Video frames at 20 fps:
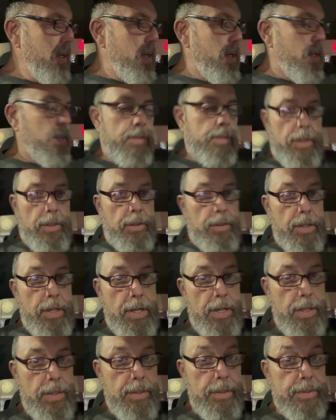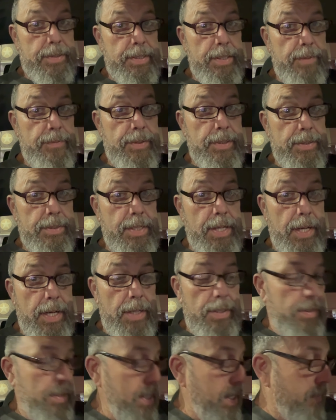So let's see if these
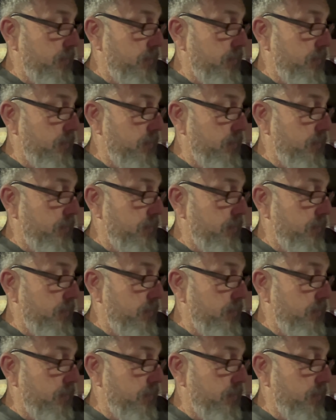guys have